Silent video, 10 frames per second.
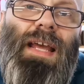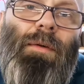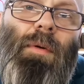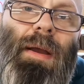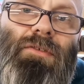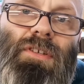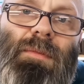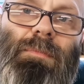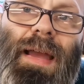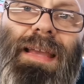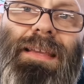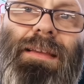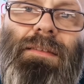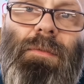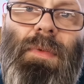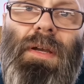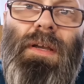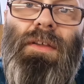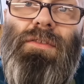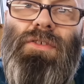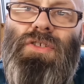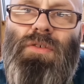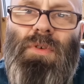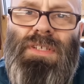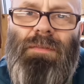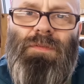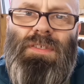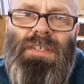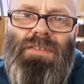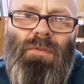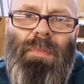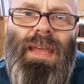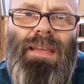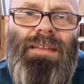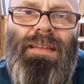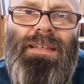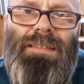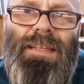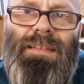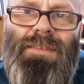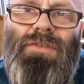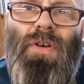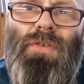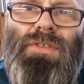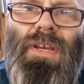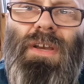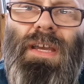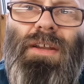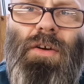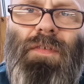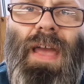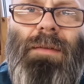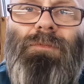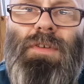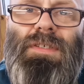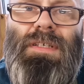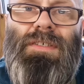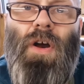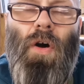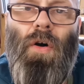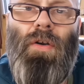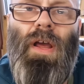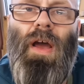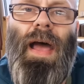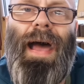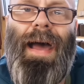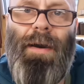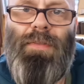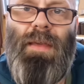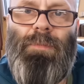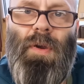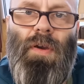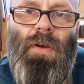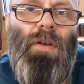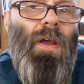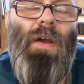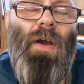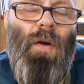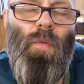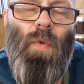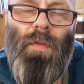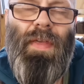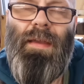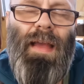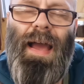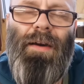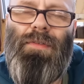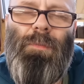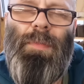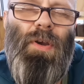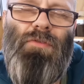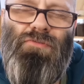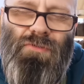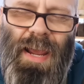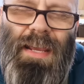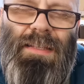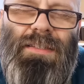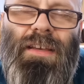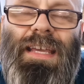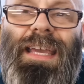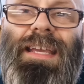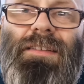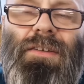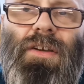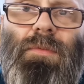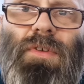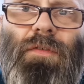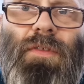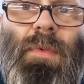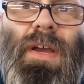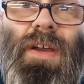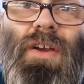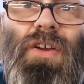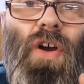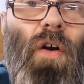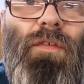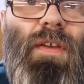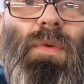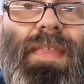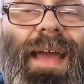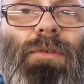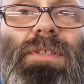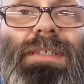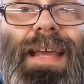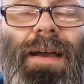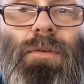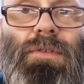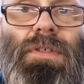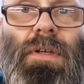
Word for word: at how I'm actually making them. There's too much emphasis on making these things and not enough emphasis on how they burn, what they, how the burn rate, the heat that comes off them. Coffee, without a doubt,